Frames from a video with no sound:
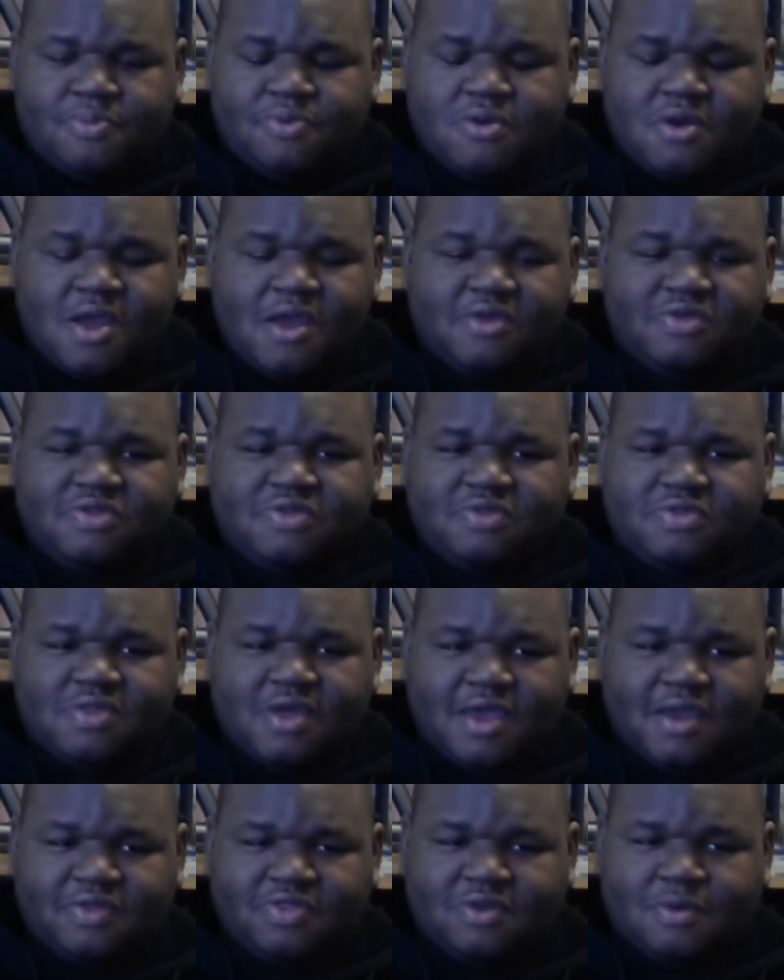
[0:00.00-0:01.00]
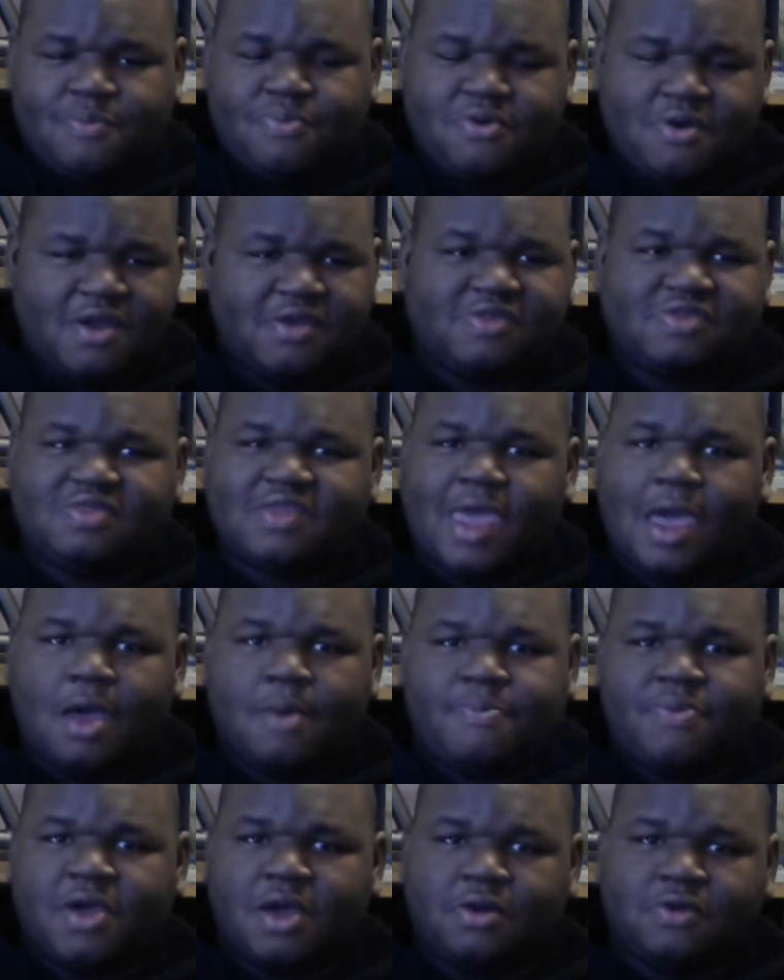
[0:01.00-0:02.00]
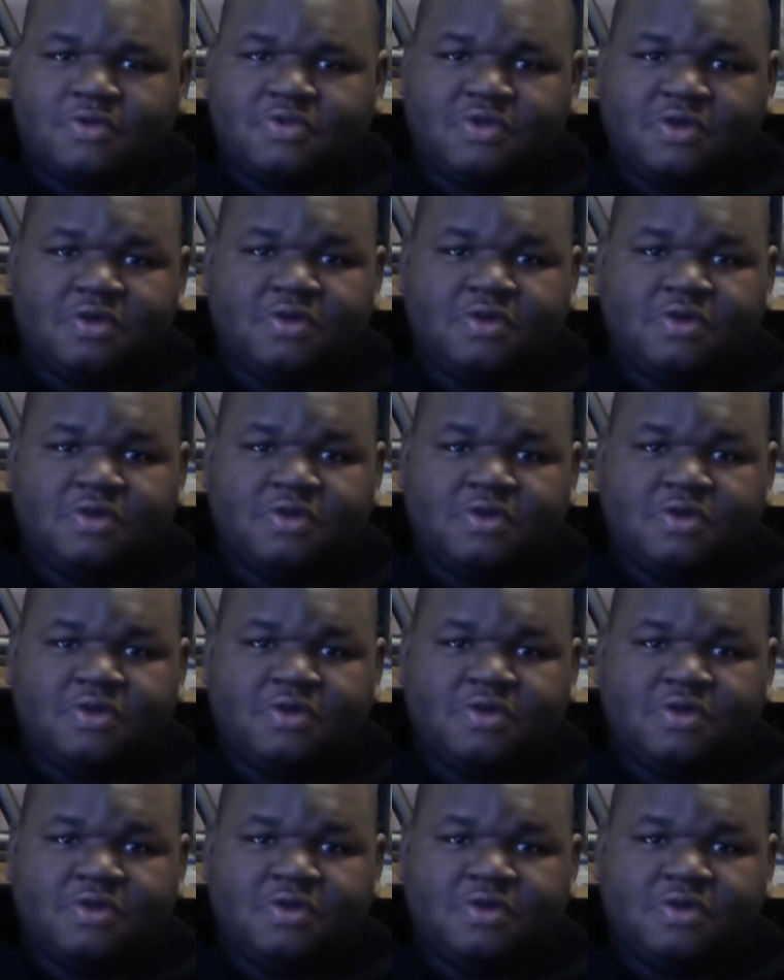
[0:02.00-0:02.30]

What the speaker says: press stout pedals.